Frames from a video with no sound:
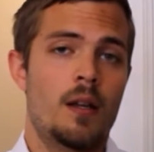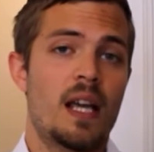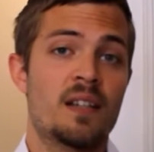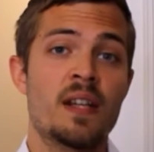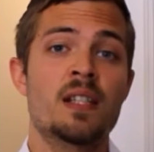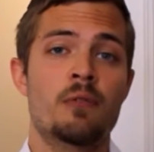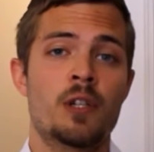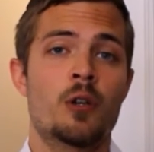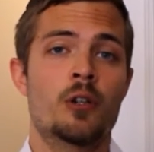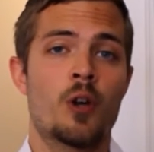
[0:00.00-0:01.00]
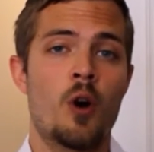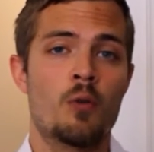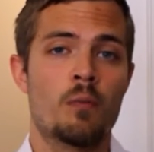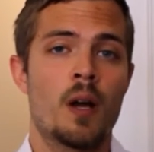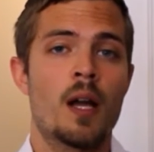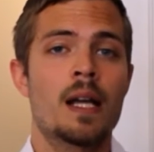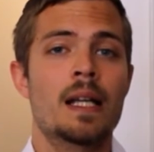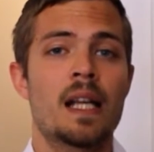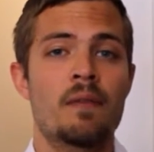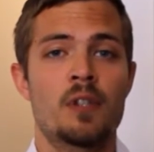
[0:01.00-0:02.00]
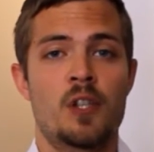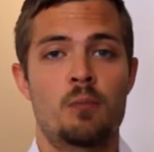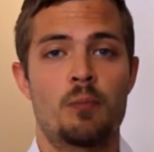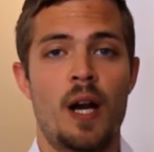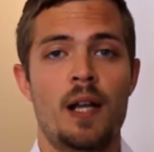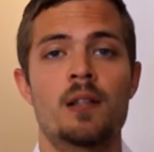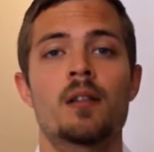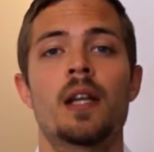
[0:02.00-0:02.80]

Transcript: And when they return home, they will spread